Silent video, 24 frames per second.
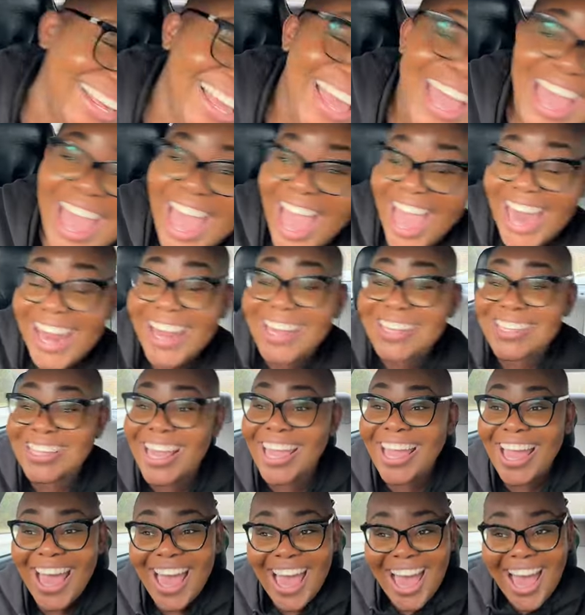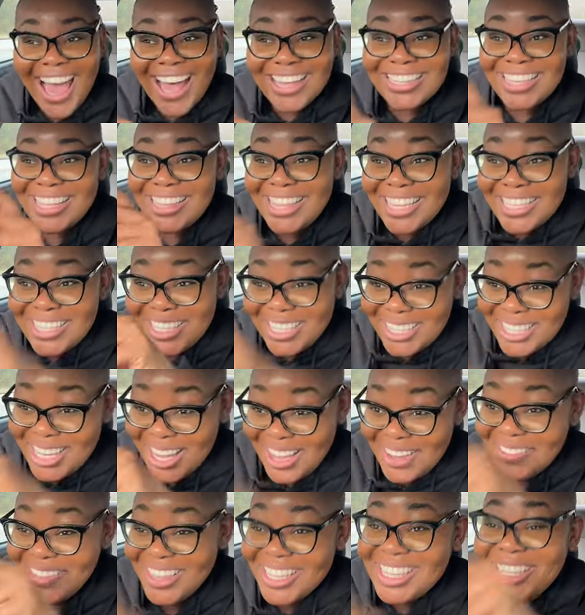And I was like, I was like, this is
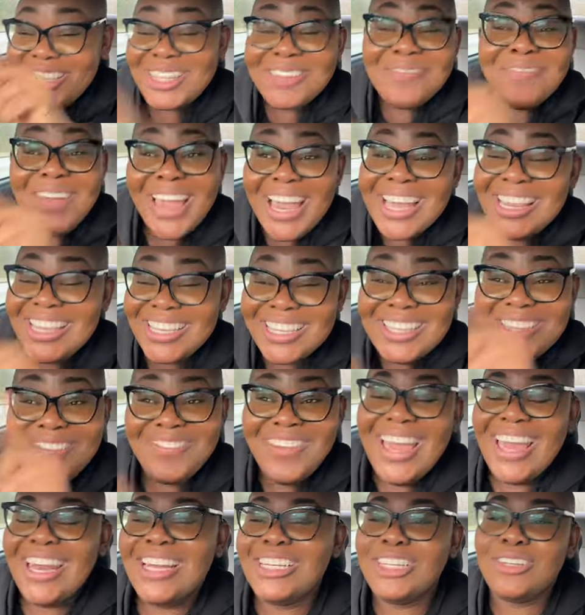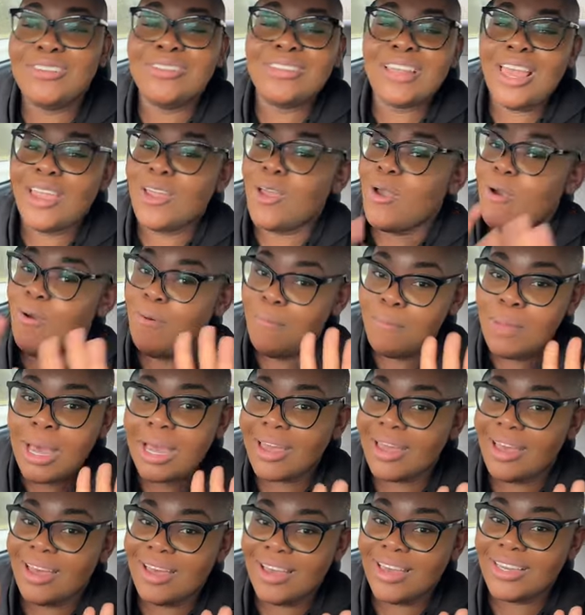him. This is the man. This is the man. And she was like, oh
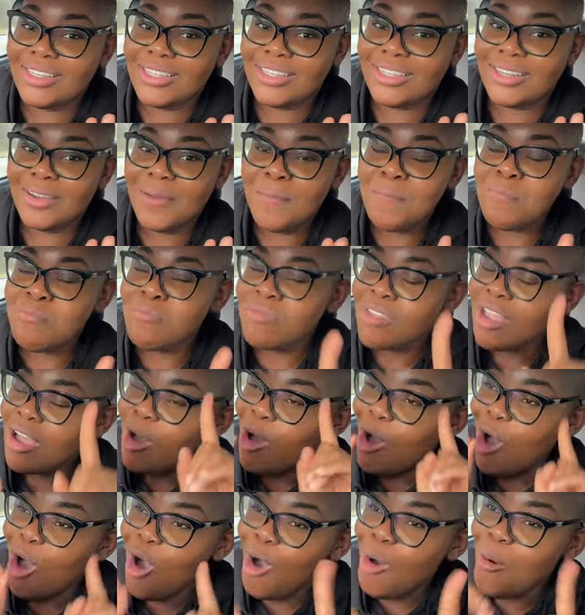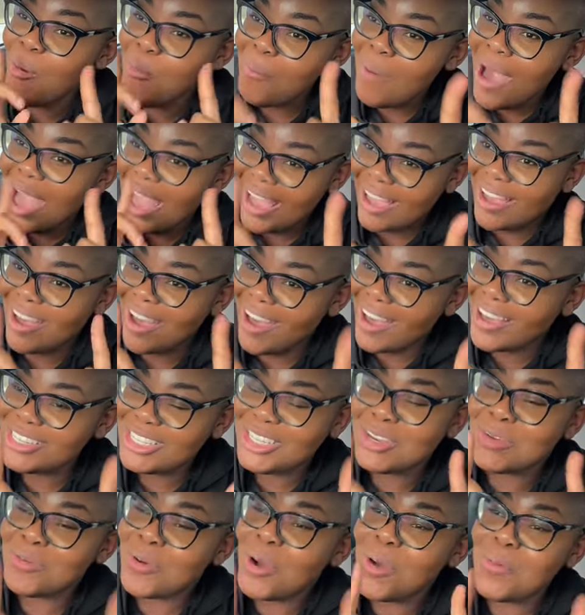my gosh, oh my
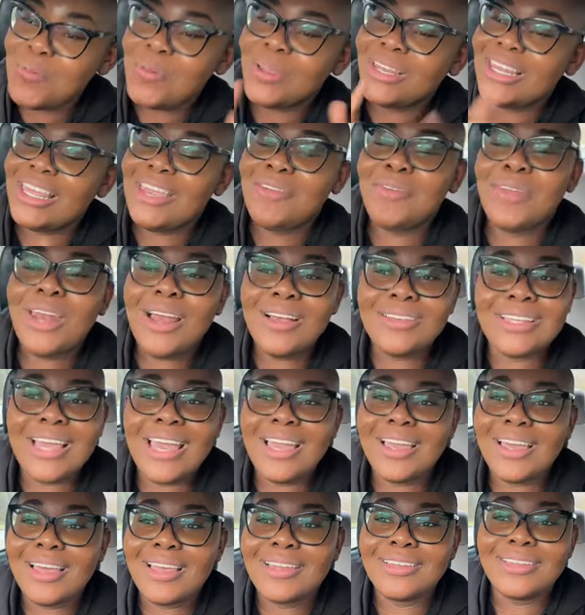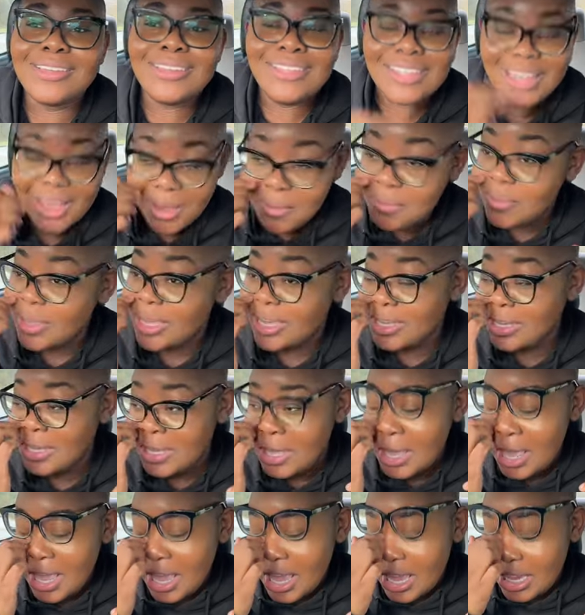gosh, you won't believe it. I was like, tell
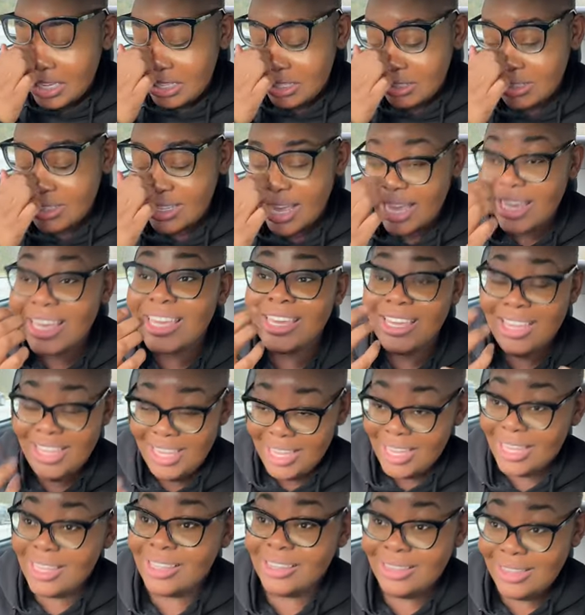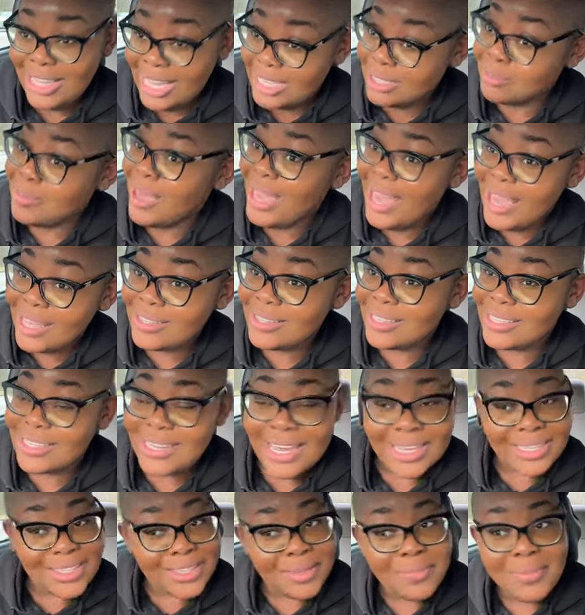me. And she was like, he he, that's my ex.
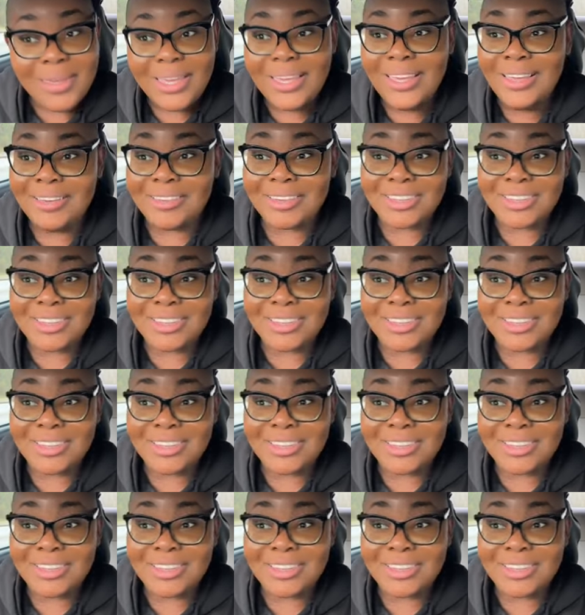He texted me.